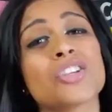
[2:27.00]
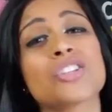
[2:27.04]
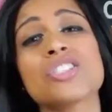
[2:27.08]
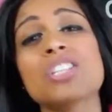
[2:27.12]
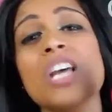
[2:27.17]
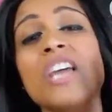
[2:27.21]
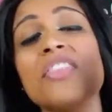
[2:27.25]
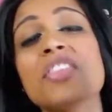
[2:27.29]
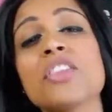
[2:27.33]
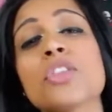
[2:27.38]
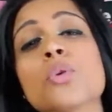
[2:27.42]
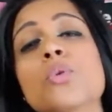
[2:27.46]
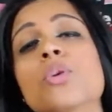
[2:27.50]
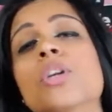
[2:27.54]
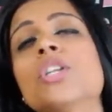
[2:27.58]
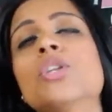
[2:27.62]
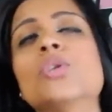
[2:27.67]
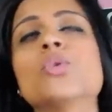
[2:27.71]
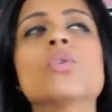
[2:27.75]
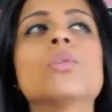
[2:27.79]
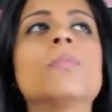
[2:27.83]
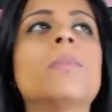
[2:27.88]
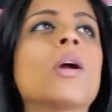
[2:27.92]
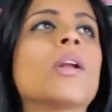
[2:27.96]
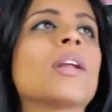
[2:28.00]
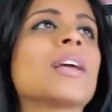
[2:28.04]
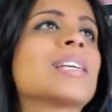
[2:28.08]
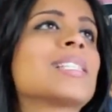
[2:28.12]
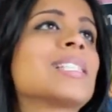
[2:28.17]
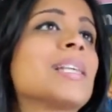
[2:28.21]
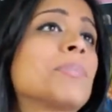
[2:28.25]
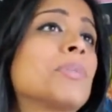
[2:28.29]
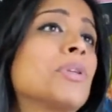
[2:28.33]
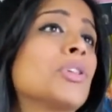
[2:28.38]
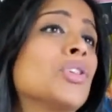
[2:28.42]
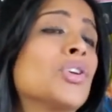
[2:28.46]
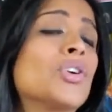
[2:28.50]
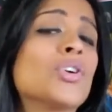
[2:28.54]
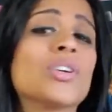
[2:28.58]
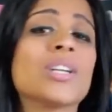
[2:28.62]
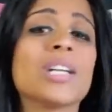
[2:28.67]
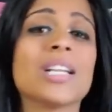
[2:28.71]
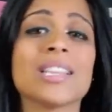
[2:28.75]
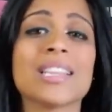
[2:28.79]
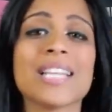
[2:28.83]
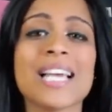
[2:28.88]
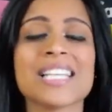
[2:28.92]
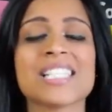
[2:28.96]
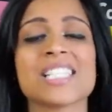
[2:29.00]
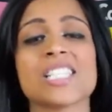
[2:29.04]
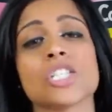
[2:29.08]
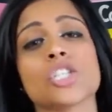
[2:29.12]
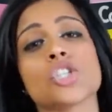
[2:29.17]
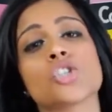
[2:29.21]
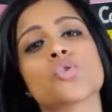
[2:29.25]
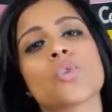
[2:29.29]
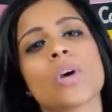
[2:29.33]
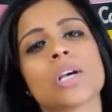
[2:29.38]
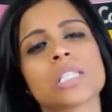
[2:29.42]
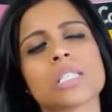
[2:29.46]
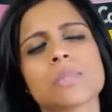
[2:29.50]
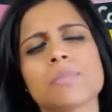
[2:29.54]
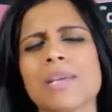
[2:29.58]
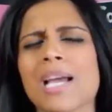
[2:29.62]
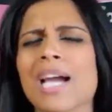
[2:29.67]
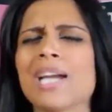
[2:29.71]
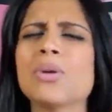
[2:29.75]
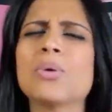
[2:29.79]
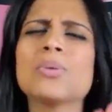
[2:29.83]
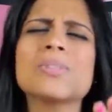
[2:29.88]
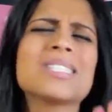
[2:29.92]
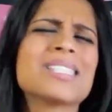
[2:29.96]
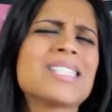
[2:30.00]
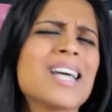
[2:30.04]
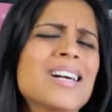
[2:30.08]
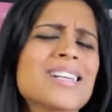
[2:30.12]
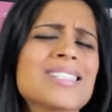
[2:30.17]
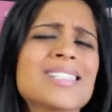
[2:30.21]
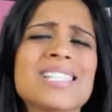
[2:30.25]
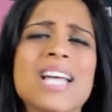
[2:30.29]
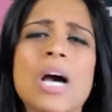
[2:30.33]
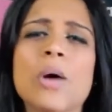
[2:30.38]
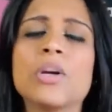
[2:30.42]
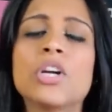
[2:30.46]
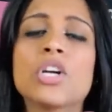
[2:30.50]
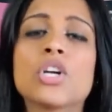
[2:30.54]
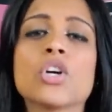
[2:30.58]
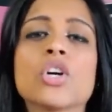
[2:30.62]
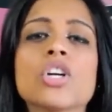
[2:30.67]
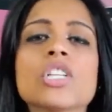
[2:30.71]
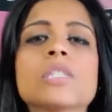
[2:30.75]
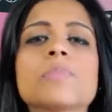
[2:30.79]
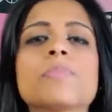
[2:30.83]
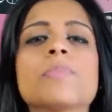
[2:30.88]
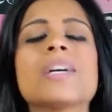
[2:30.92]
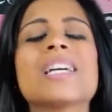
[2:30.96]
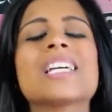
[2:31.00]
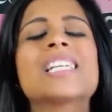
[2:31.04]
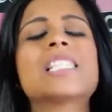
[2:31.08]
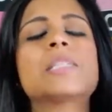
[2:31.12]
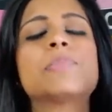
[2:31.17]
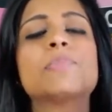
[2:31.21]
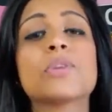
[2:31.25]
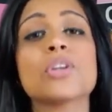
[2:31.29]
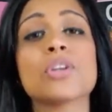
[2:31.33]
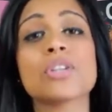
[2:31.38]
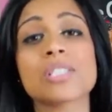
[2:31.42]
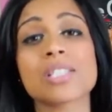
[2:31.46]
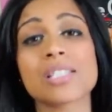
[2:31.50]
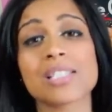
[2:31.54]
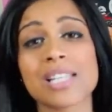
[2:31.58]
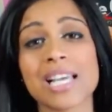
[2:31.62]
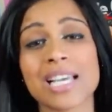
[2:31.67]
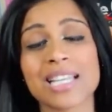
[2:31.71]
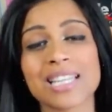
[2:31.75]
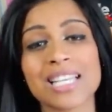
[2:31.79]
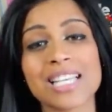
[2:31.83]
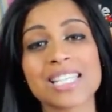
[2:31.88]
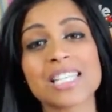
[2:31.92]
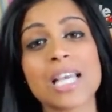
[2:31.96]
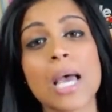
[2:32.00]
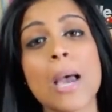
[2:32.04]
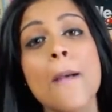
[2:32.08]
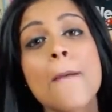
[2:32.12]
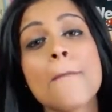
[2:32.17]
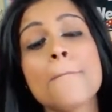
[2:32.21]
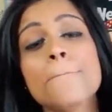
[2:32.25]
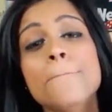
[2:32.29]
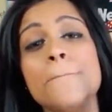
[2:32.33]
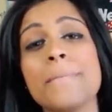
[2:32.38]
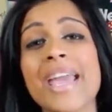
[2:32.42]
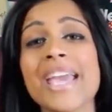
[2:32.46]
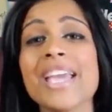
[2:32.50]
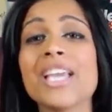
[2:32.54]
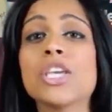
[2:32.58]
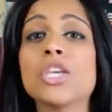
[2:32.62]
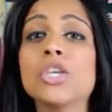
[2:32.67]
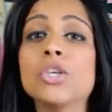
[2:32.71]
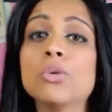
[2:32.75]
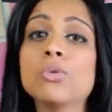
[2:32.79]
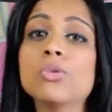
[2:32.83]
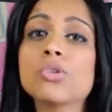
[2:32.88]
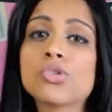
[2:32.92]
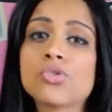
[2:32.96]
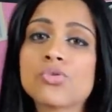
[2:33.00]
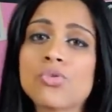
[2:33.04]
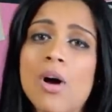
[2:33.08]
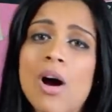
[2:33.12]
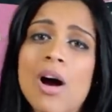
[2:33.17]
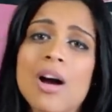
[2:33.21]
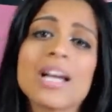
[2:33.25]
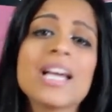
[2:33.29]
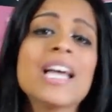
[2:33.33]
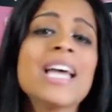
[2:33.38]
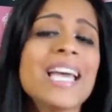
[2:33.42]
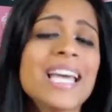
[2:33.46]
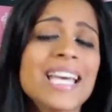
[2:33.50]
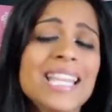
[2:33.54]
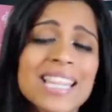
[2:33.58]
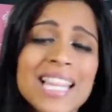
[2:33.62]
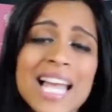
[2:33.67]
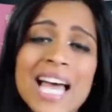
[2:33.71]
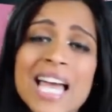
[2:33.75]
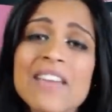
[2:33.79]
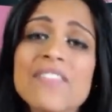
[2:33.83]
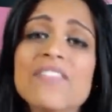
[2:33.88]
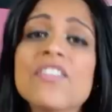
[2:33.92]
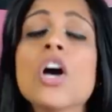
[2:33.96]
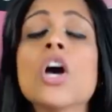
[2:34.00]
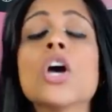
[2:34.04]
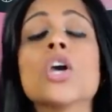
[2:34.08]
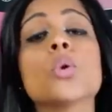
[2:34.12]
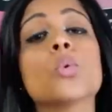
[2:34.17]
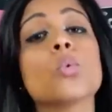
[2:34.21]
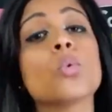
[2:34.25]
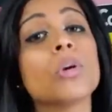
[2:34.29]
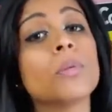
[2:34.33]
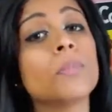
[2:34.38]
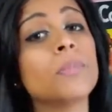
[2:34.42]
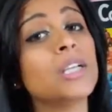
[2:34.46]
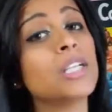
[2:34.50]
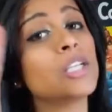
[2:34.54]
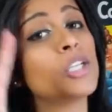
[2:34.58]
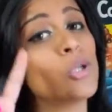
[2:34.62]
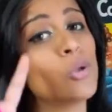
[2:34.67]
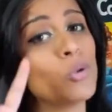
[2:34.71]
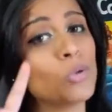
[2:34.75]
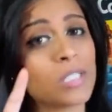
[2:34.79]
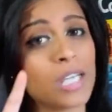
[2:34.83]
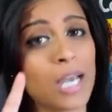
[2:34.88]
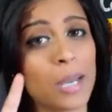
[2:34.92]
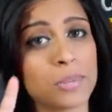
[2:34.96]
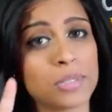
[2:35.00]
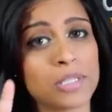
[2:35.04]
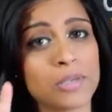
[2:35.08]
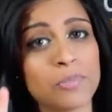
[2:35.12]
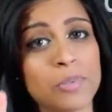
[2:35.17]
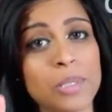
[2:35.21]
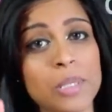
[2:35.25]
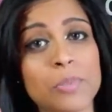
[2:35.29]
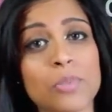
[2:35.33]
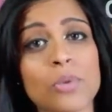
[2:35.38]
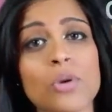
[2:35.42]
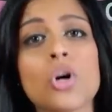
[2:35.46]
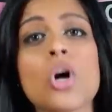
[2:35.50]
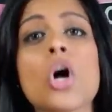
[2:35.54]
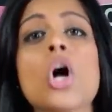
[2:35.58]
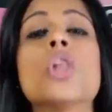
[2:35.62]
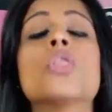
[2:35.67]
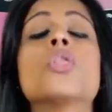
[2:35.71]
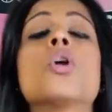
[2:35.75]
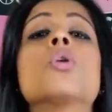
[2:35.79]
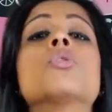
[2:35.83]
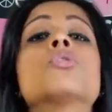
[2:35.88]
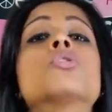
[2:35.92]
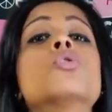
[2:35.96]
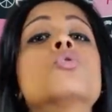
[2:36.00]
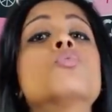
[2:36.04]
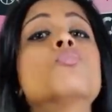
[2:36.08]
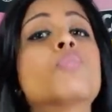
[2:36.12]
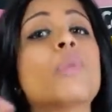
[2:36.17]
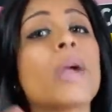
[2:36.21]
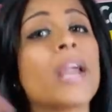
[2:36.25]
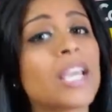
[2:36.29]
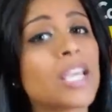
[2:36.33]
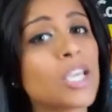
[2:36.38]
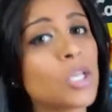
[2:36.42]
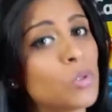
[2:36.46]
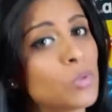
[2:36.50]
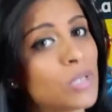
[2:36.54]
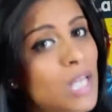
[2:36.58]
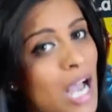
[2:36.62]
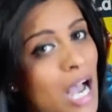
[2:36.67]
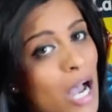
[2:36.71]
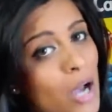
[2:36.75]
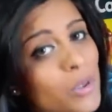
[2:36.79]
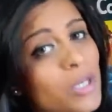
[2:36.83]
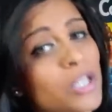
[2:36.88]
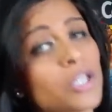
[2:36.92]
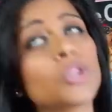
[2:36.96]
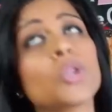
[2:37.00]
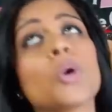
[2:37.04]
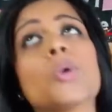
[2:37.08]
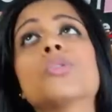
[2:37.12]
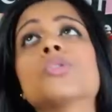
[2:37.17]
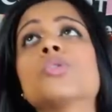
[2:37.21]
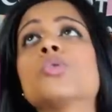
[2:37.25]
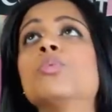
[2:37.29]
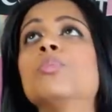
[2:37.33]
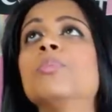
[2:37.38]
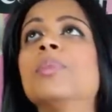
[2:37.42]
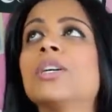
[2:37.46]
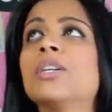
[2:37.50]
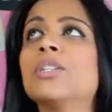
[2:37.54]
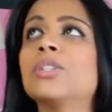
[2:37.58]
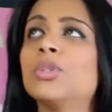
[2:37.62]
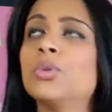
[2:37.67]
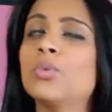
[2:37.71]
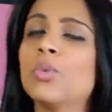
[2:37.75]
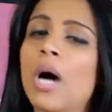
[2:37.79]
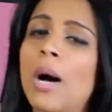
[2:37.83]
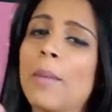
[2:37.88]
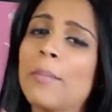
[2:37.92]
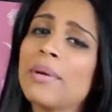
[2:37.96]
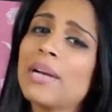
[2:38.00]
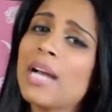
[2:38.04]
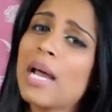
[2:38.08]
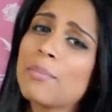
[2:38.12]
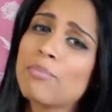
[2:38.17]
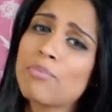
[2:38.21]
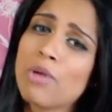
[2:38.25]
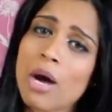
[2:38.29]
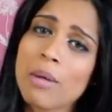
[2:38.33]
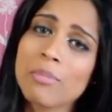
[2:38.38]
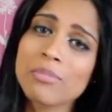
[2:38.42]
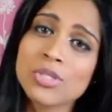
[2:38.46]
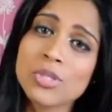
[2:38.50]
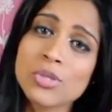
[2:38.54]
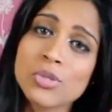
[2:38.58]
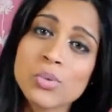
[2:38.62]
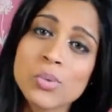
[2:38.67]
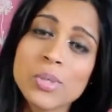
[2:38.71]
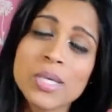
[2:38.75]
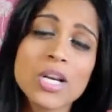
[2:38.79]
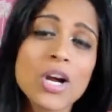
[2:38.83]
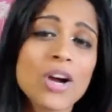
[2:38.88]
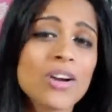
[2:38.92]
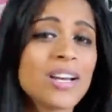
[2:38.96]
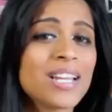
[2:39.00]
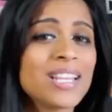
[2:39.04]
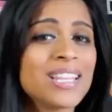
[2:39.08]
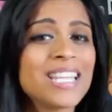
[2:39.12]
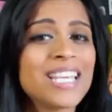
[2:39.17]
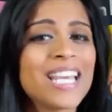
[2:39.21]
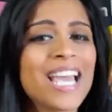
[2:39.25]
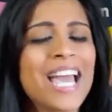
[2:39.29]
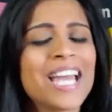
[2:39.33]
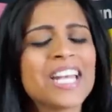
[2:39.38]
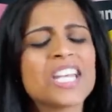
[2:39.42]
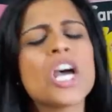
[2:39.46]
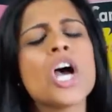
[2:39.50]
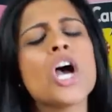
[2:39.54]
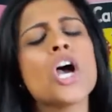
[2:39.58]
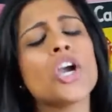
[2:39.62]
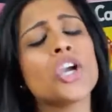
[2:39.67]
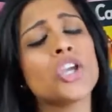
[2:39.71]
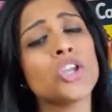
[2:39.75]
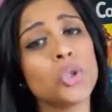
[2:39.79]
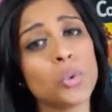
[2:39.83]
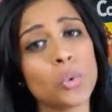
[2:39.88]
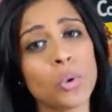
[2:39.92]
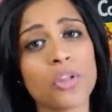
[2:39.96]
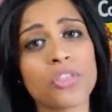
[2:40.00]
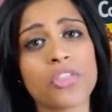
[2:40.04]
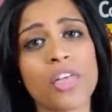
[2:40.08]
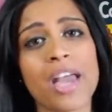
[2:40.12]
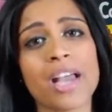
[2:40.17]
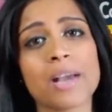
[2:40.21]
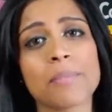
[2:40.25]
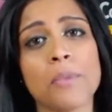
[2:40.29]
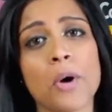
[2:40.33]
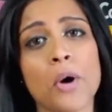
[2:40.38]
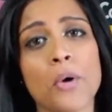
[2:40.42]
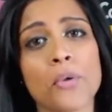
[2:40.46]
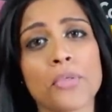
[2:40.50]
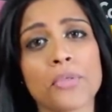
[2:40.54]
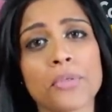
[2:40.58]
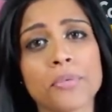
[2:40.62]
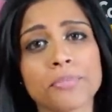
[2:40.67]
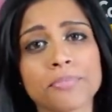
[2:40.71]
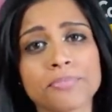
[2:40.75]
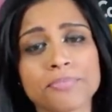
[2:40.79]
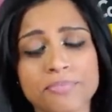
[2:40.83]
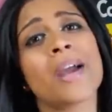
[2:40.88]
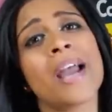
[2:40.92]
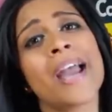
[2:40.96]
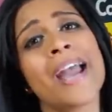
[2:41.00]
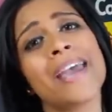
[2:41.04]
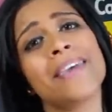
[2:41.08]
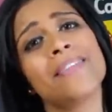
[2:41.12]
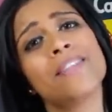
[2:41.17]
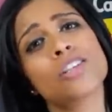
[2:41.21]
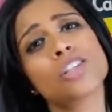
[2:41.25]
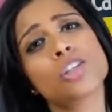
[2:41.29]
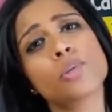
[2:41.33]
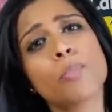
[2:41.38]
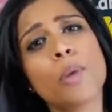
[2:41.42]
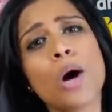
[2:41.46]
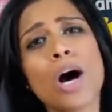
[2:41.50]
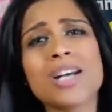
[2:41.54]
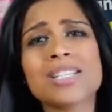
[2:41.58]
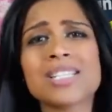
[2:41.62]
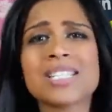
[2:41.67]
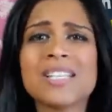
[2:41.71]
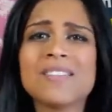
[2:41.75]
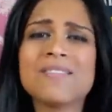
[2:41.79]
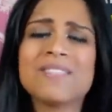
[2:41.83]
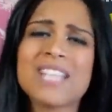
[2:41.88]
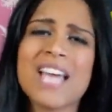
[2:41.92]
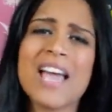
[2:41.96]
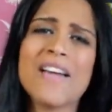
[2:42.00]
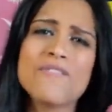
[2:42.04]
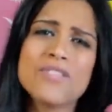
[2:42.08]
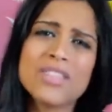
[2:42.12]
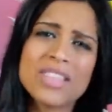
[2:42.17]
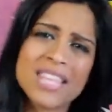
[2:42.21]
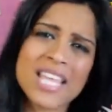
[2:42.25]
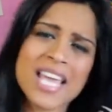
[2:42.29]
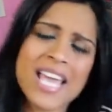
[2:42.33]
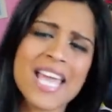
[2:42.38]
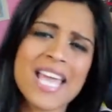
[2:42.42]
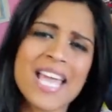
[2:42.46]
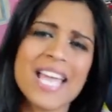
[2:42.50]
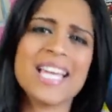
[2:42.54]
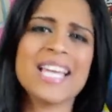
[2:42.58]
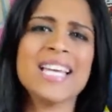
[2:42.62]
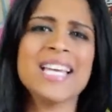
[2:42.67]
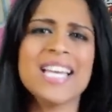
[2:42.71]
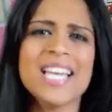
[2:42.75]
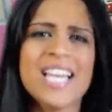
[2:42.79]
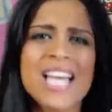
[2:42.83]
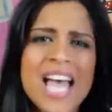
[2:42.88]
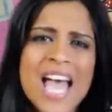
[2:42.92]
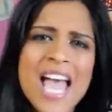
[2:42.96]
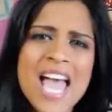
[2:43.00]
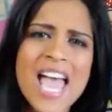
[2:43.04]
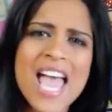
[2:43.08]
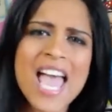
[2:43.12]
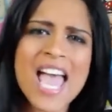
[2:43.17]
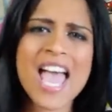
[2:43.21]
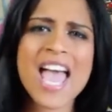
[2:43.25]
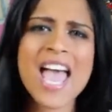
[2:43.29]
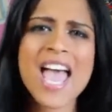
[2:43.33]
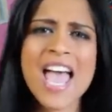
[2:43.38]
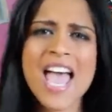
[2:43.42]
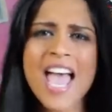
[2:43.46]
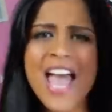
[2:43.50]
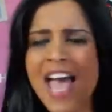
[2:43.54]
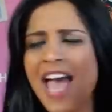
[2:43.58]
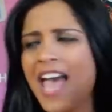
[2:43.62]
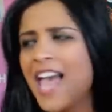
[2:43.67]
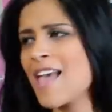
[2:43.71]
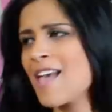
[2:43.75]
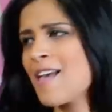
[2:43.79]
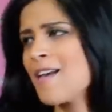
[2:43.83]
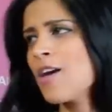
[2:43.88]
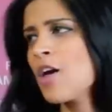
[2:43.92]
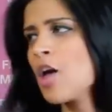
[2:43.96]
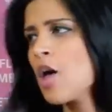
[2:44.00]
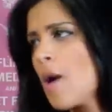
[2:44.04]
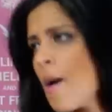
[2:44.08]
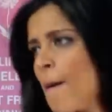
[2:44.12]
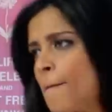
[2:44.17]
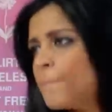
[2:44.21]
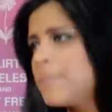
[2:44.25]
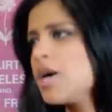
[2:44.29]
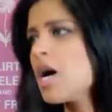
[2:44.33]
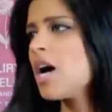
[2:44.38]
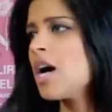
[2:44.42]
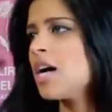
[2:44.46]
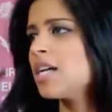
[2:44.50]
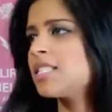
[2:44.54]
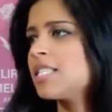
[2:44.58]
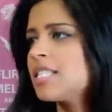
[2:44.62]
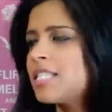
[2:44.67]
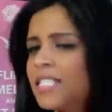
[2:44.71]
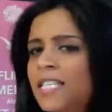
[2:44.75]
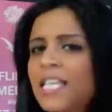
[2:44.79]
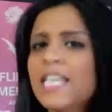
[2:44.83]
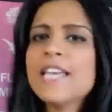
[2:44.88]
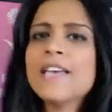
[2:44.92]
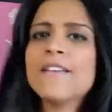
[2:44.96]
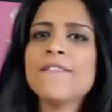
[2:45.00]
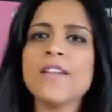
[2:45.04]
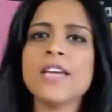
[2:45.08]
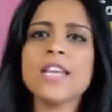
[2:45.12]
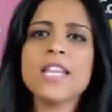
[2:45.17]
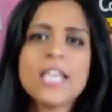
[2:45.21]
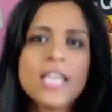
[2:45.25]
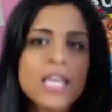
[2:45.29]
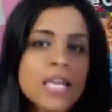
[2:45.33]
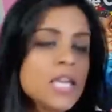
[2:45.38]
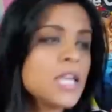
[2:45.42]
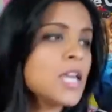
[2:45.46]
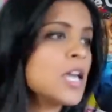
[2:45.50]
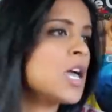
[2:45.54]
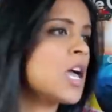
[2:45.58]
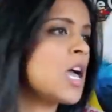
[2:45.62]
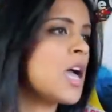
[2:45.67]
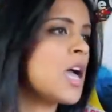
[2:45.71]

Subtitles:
There's nothing you can do about it except learn a lesson. Trust me, I know it sucks now and it hurts, but experiences like this make you strong. In life, you will meet two types of people, those who break you down and those who build you up. And I promise you, sweetheart, in the end, you will thank both. Hey, there's a positive to everything. Hey, positivity.